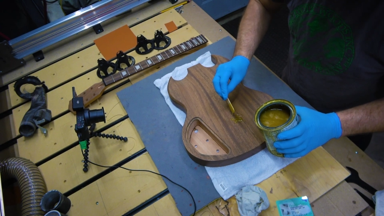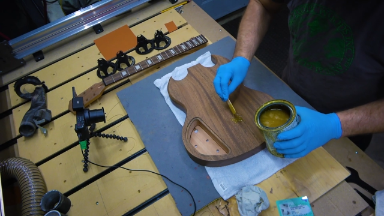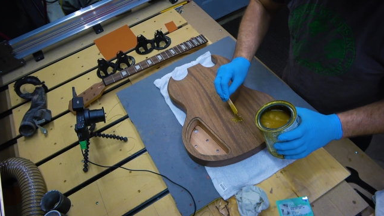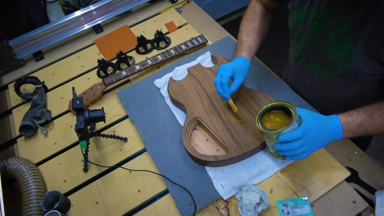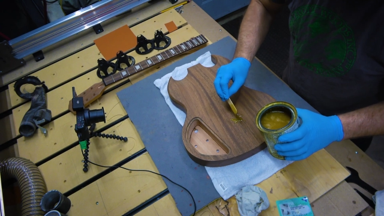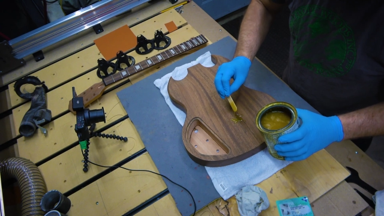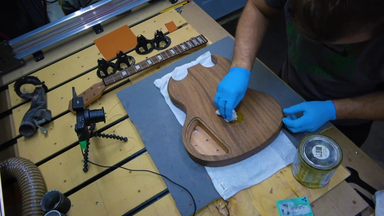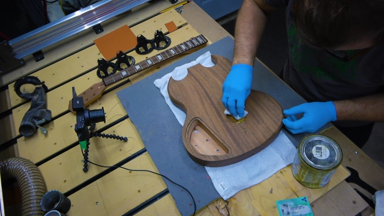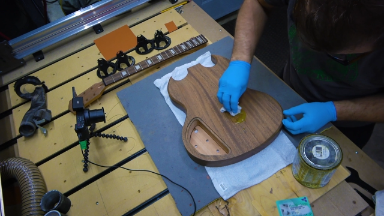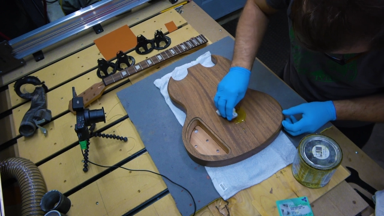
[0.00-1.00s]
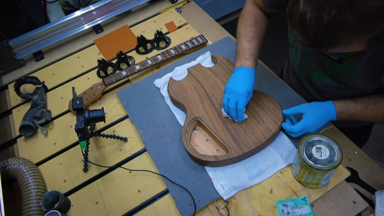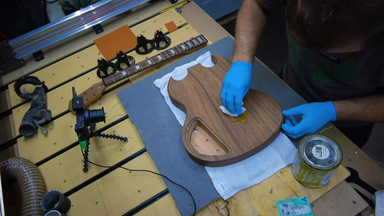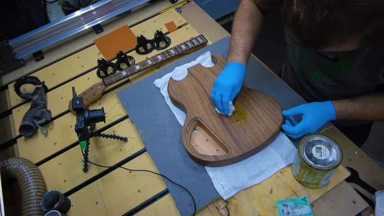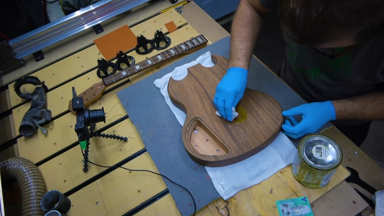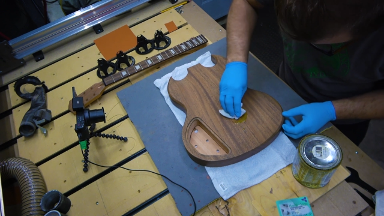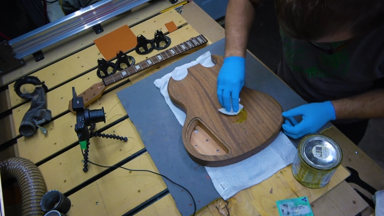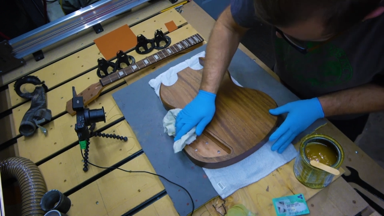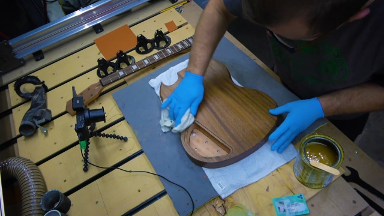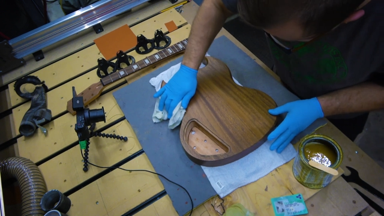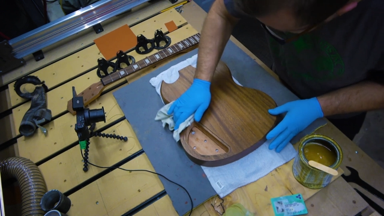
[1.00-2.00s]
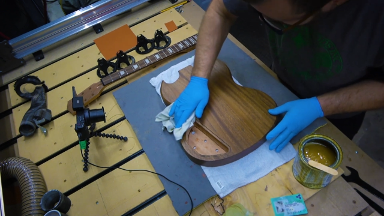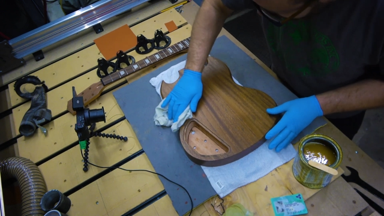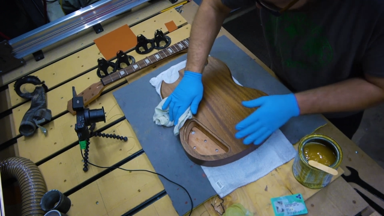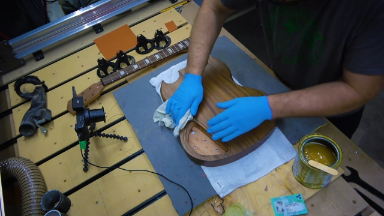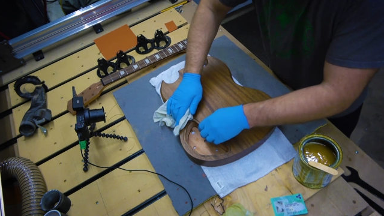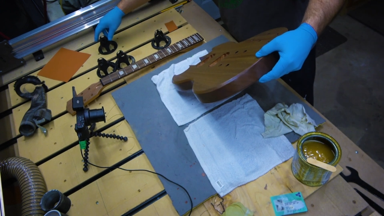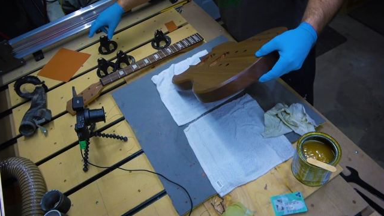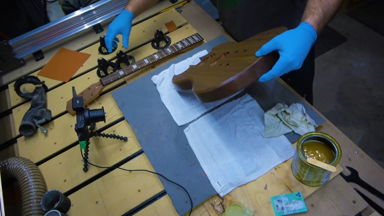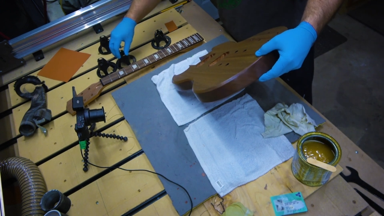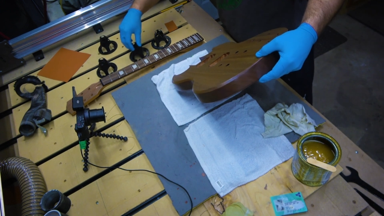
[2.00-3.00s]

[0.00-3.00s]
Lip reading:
Nobody's mouth can be seen.